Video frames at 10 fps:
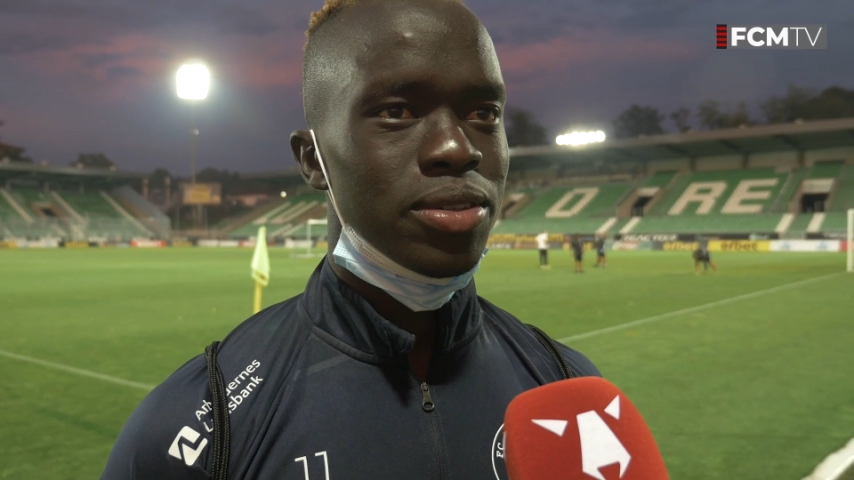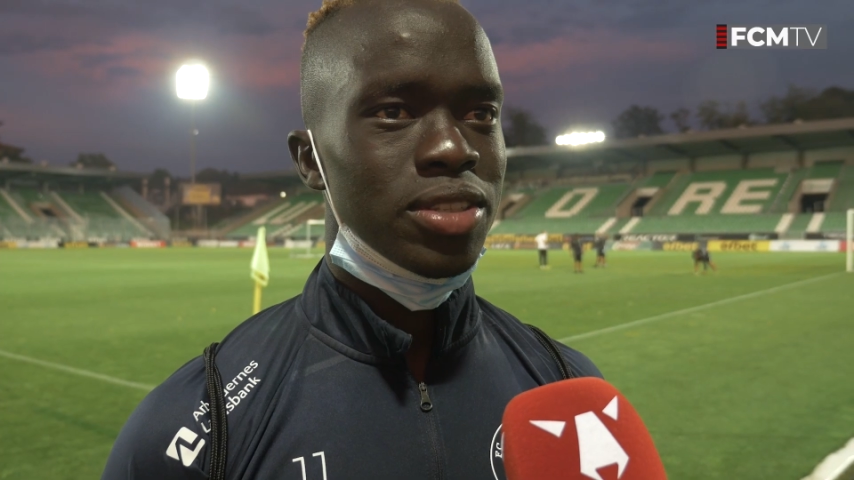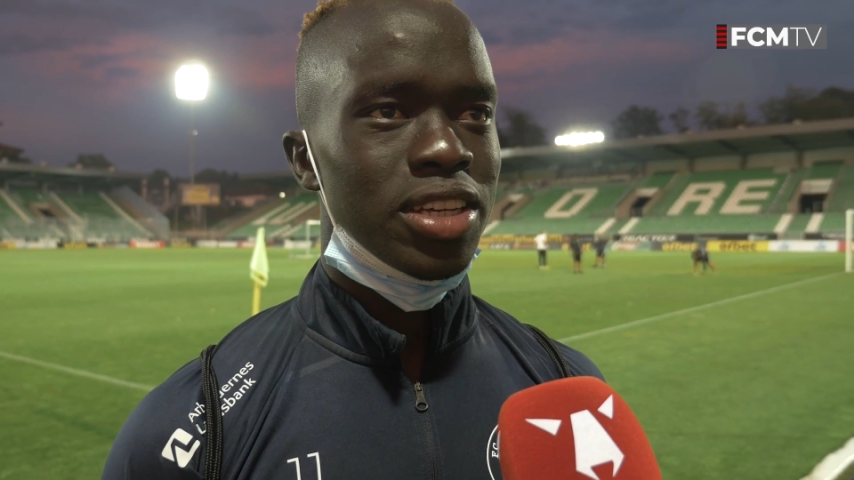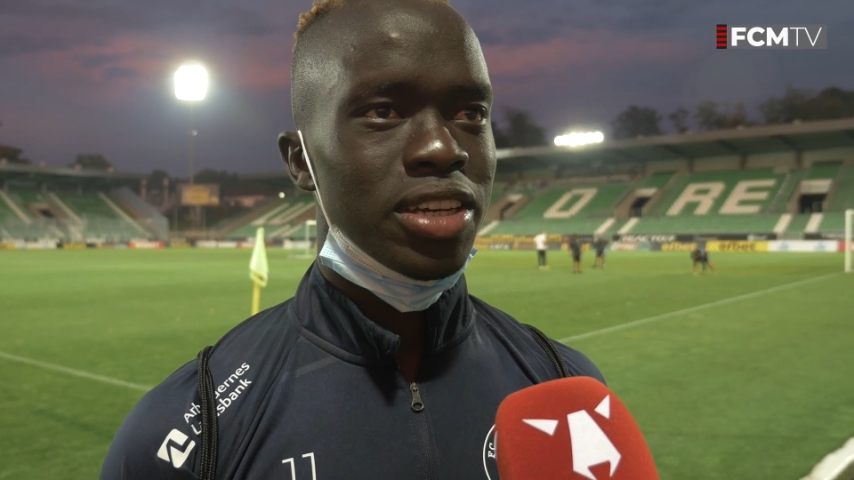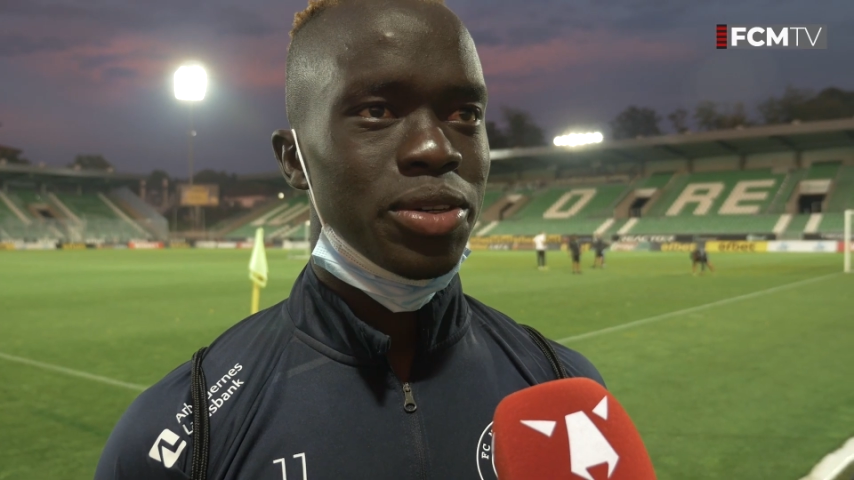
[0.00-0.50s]

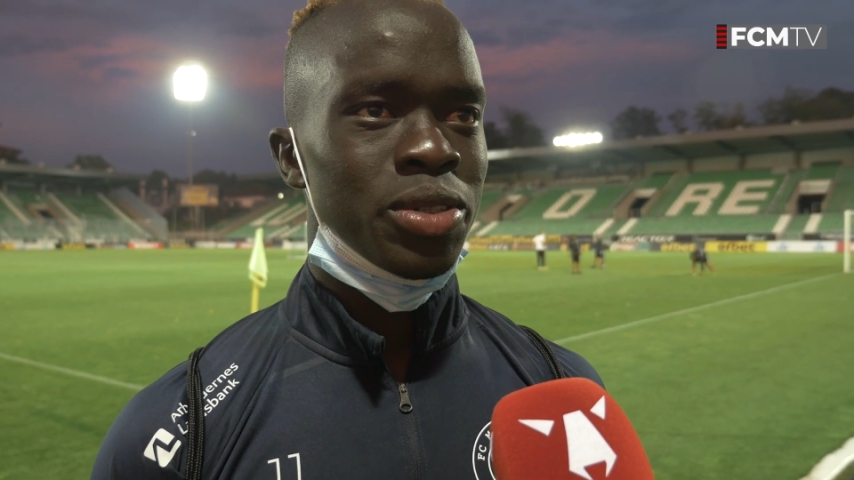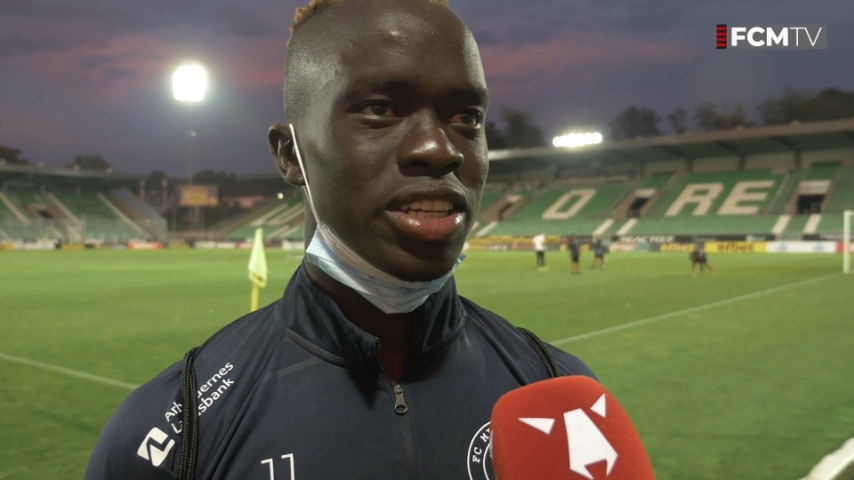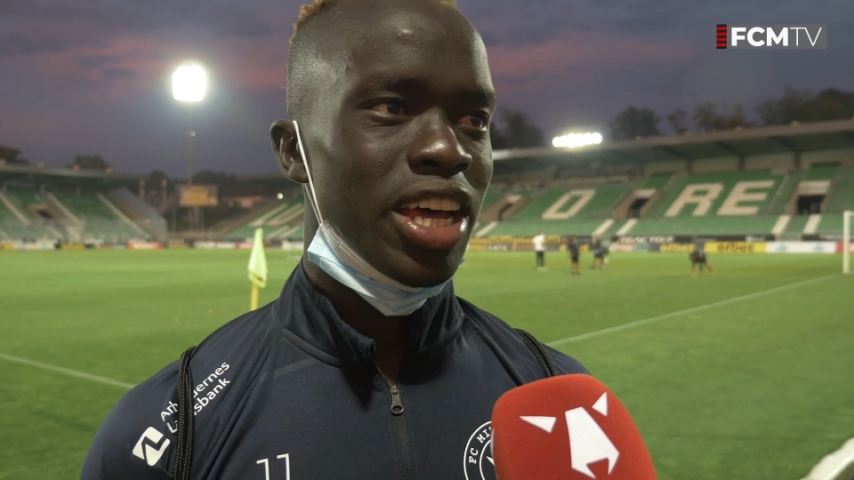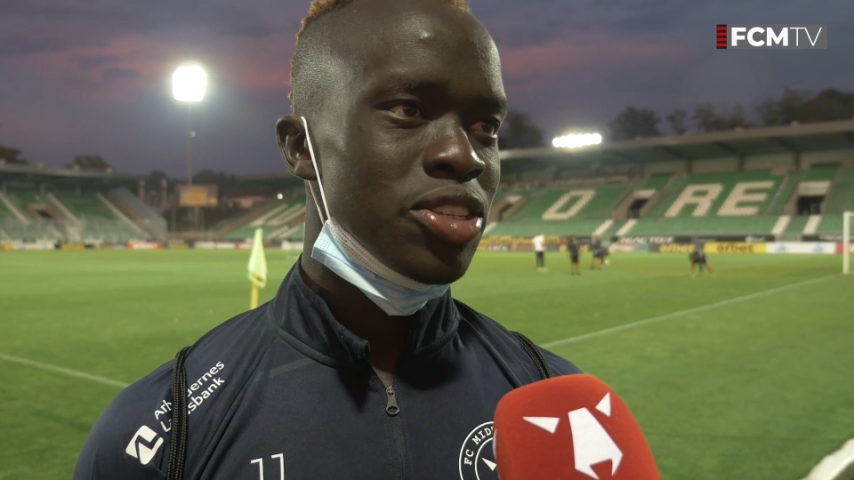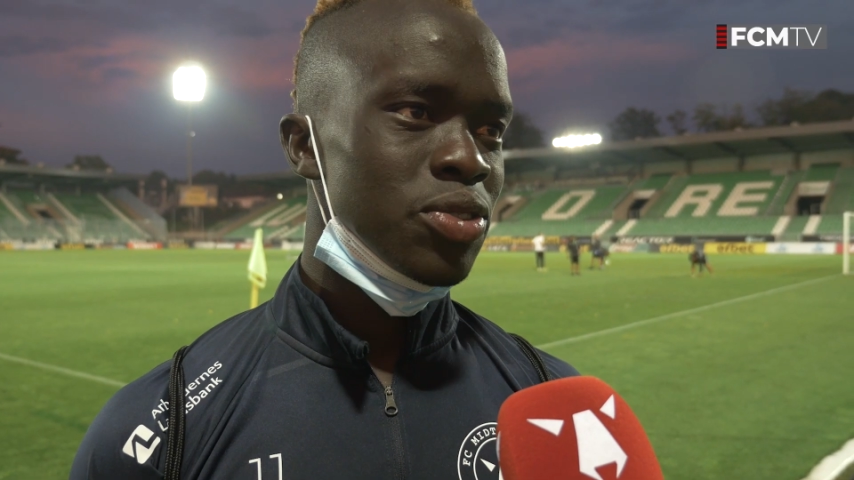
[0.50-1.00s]
was
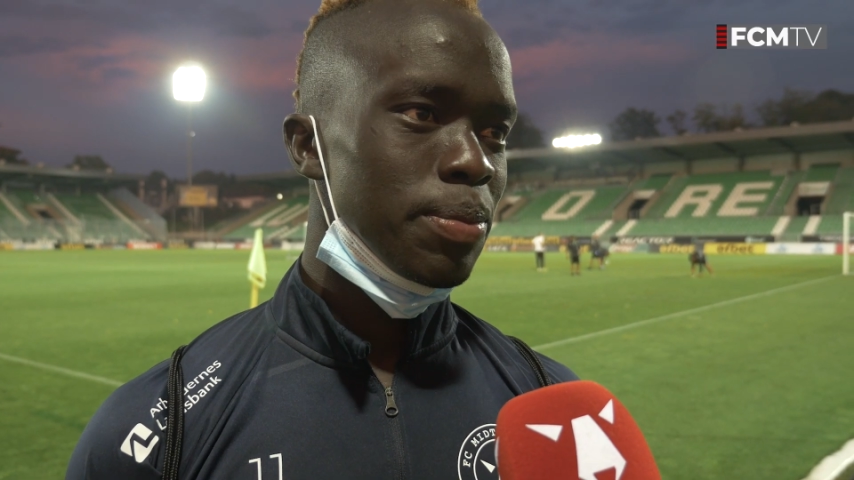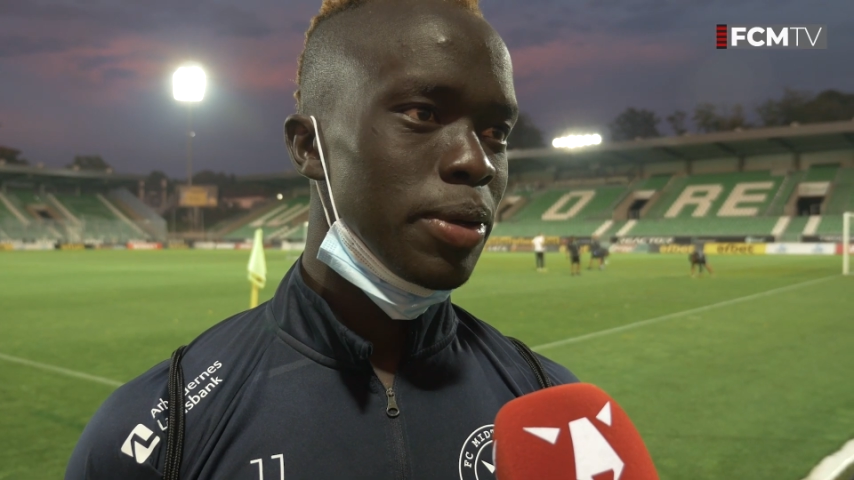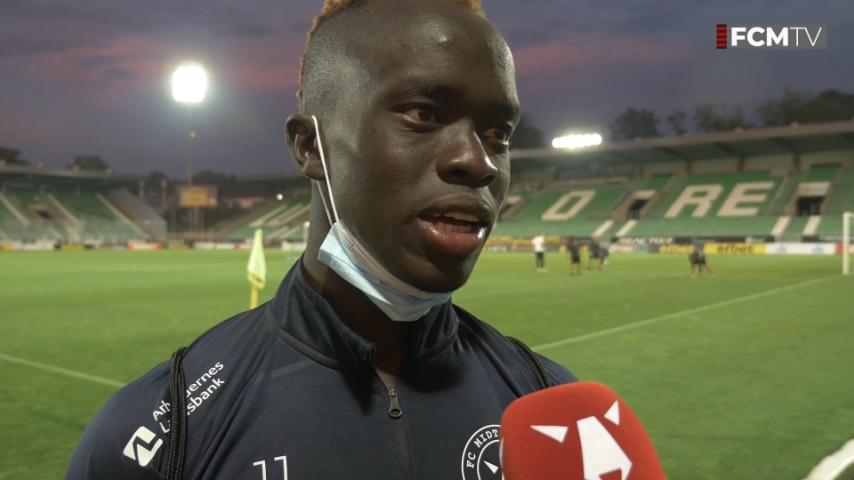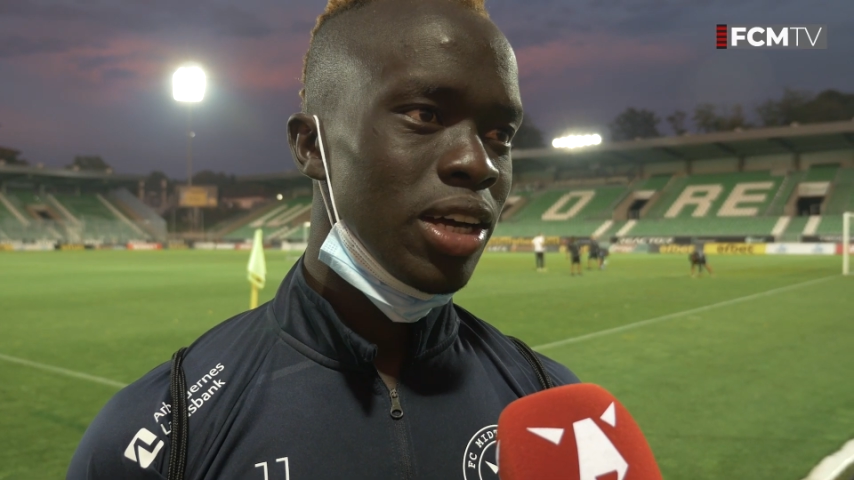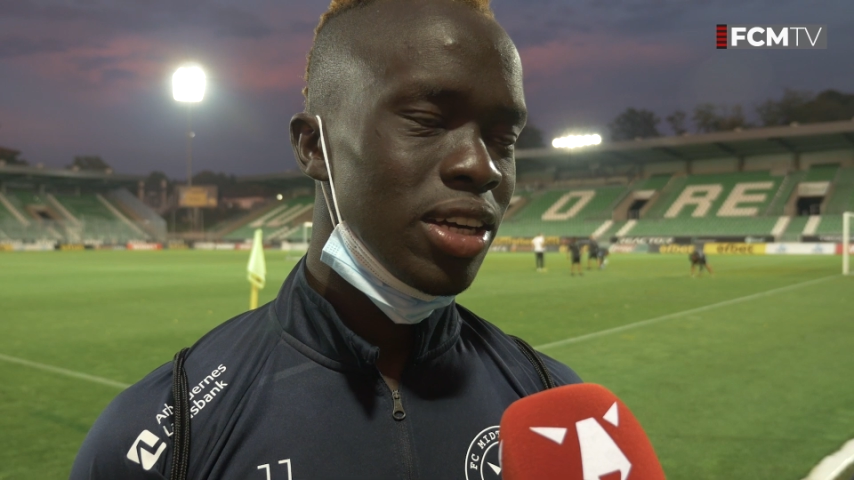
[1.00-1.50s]
a nice trip
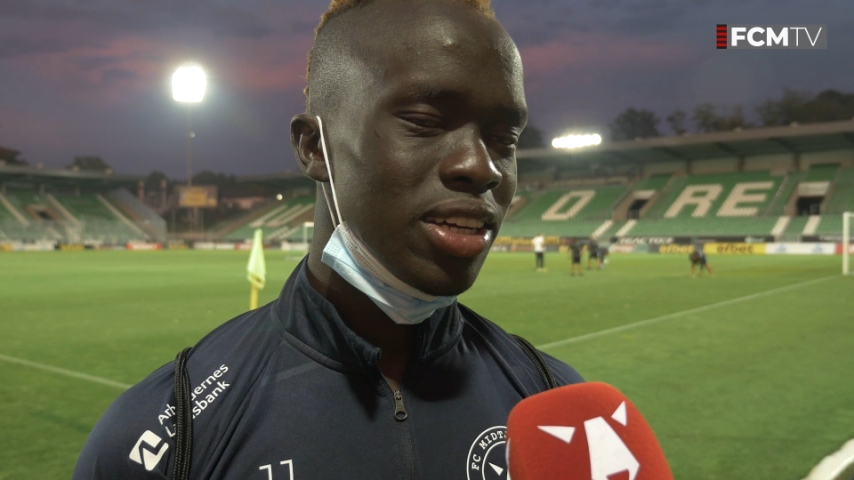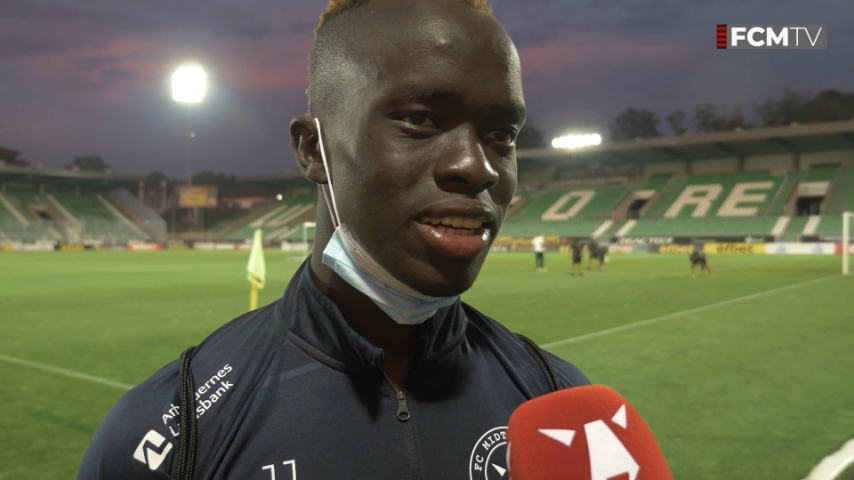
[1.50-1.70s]
here.